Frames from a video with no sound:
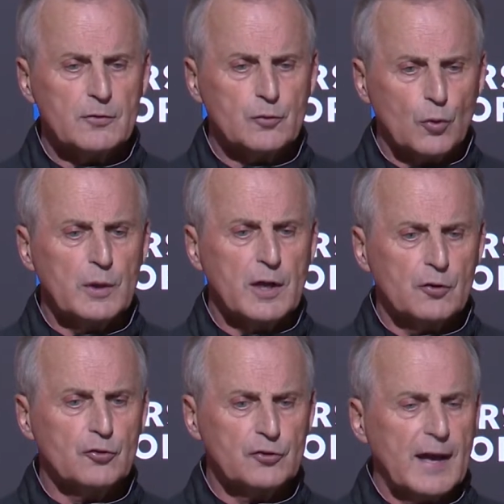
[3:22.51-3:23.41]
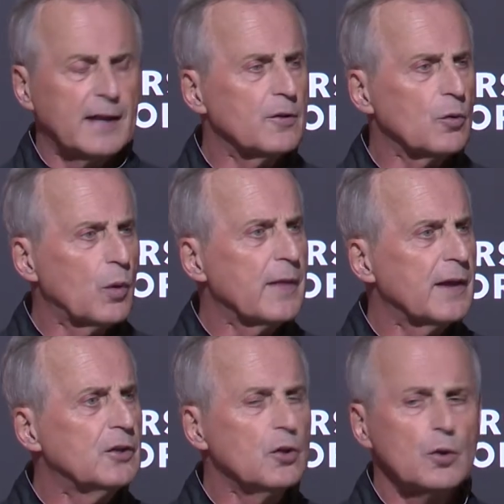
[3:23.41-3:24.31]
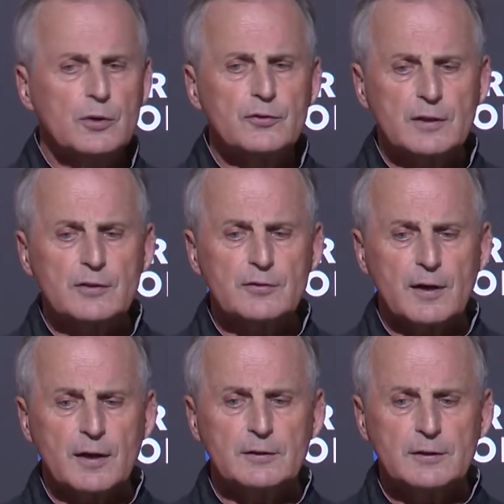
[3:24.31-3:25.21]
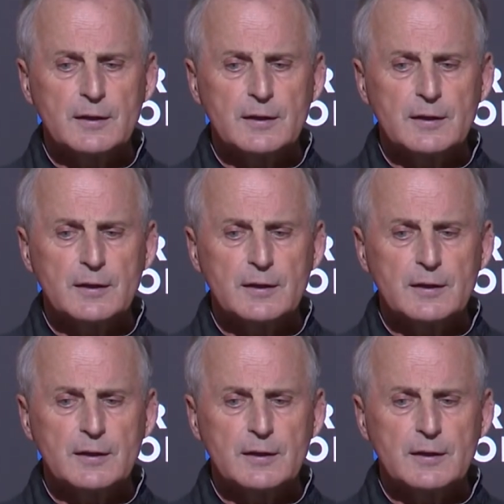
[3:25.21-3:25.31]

truly understand it the way they do is is uh,